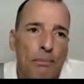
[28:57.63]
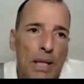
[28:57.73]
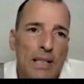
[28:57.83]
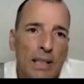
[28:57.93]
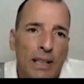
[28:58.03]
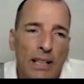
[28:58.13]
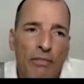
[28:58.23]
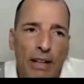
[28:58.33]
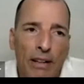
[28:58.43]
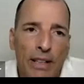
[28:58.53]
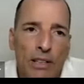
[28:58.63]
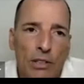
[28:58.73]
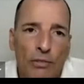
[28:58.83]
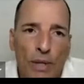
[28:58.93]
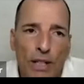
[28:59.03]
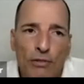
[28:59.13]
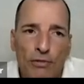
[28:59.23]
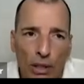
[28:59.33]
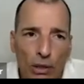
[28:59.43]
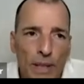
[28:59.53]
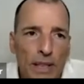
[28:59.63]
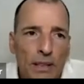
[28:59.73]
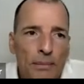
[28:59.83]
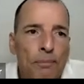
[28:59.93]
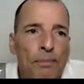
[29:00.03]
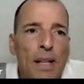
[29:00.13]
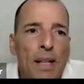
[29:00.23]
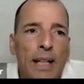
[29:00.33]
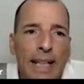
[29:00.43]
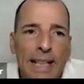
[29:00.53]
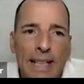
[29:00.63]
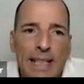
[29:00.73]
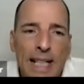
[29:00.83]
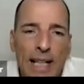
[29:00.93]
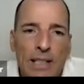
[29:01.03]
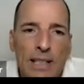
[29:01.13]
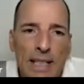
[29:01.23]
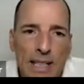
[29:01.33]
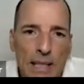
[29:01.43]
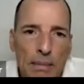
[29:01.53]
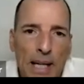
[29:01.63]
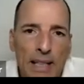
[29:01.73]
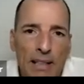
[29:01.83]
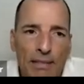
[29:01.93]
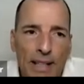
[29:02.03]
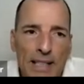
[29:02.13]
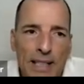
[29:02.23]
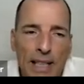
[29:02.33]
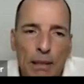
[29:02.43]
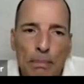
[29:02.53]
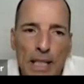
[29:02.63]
basically a variant of trend following. It entails systematic investing in